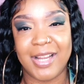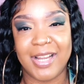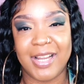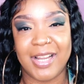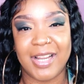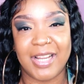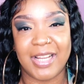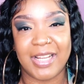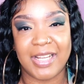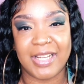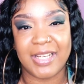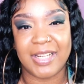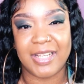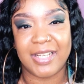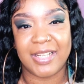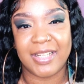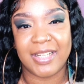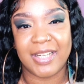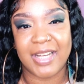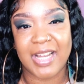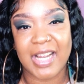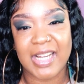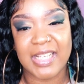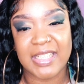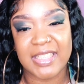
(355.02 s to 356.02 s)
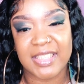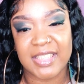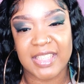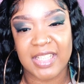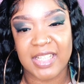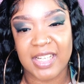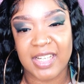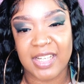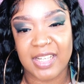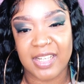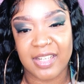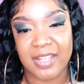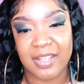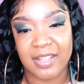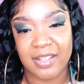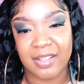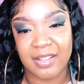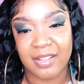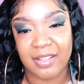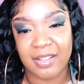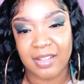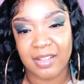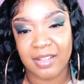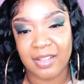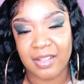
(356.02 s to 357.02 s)
And I said,
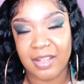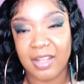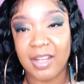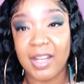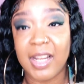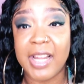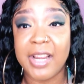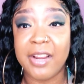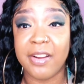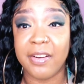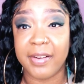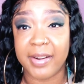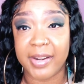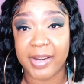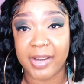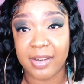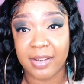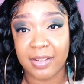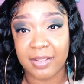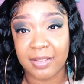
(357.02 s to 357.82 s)
clarity.